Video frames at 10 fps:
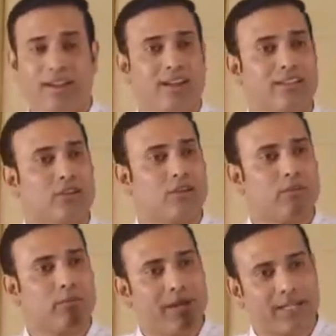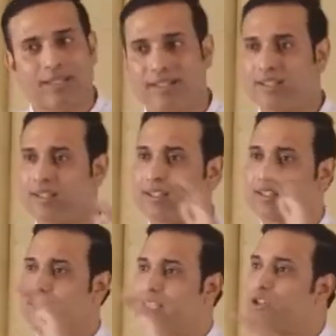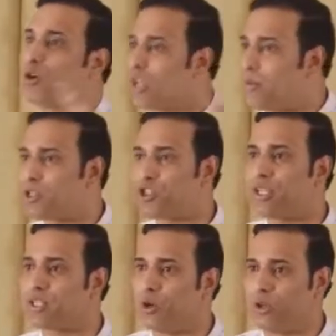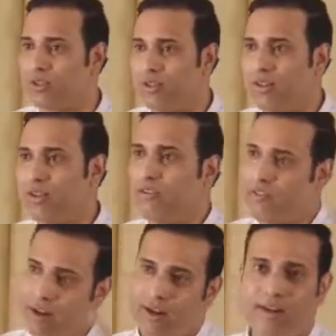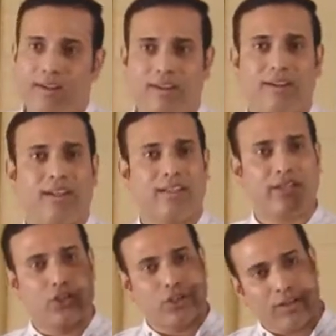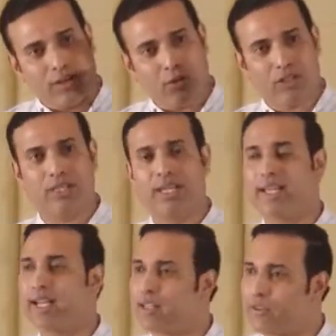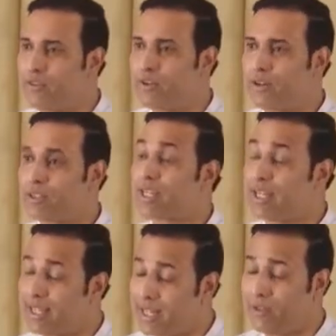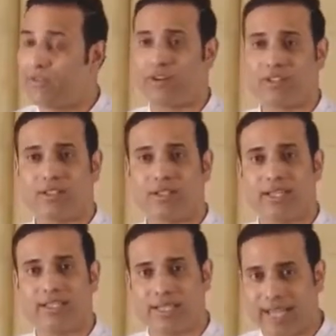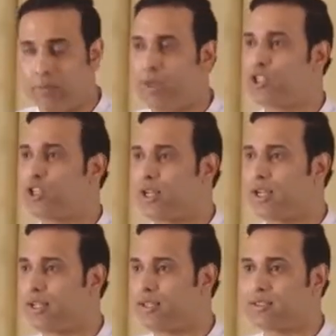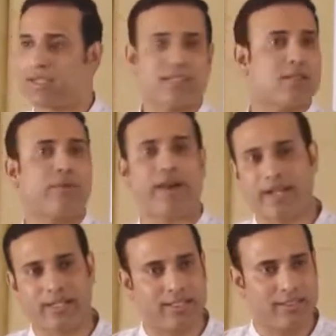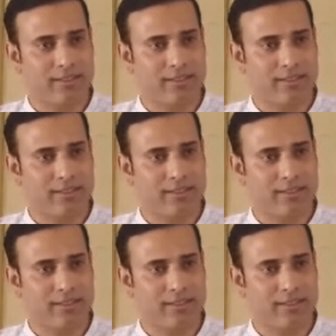So, but she's not commercial at all. For her, the children who are studying at the first innings at Banjara Hills, that's the priority.